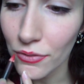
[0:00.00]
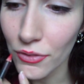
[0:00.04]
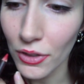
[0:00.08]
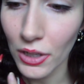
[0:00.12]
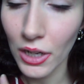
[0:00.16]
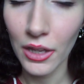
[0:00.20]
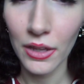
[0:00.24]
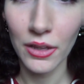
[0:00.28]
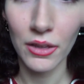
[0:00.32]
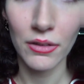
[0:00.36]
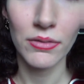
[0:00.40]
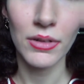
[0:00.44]

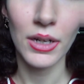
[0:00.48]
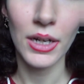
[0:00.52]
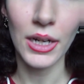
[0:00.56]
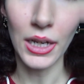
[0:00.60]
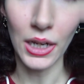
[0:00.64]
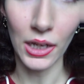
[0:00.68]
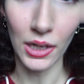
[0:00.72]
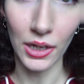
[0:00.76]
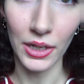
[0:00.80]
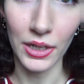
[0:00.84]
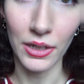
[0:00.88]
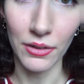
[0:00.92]
follow the
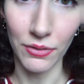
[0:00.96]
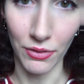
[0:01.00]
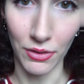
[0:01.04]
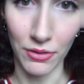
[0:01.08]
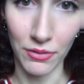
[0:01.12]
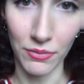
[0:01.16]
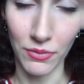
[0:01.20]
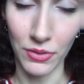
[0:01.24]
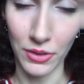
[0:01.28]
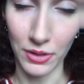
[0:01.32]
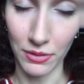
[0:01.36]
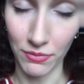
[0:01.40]
right line of
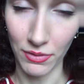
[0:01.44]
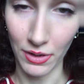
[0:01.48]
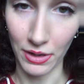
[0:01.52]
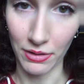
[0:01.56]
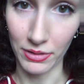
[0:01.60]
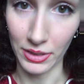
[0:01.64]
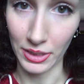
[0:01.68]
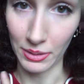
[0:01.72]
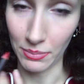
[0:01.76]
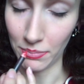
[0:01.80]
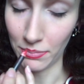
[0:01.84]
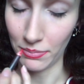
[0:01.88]
the
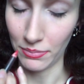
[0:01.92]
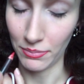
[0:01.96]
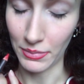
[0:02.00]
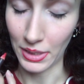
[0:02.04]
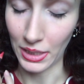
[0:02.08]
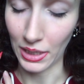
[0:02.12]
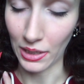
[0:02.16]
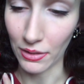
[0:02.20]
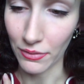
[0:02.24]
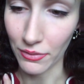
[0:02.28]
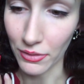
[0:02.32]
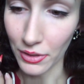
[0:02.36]
very
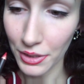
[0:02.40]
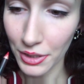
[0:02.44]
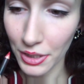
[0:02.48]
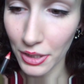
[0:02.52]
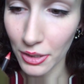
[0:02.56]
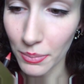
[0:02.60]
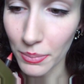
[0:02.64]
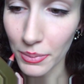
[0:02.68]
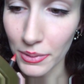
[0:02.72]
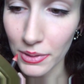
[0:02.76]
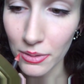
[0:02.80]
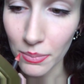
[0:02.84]
middle of the
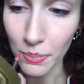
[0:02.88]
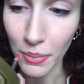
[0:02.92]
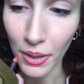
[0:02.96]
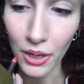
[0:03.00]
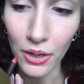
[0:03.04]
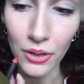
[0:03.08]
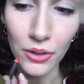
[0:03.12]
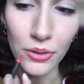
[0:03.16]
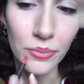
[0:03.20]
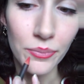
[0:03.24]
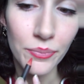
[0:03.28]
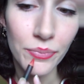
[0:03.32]
Cupid's
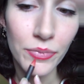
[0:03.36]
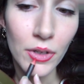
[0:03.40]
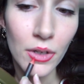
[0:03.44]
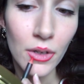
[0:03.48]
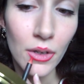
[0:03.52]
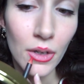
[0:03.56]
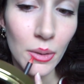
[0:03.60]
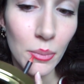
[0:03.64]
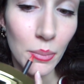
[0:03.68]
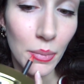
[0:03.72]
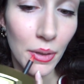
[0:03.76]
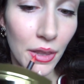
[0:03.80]
bow,
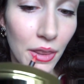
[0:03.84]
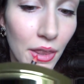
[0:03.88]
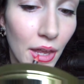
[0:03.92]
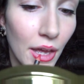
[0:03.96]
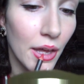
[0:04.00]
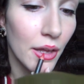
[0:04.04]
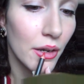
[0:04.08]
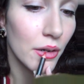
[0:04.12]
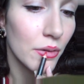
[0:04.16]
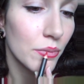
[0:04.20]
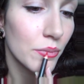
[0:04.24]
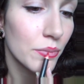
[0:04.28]
but
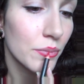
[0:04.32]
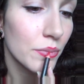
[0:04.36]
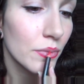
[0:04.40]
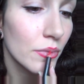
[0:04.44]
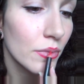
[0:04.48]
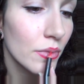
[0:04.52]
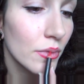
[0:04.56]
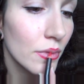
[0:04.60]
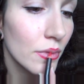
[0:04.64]
then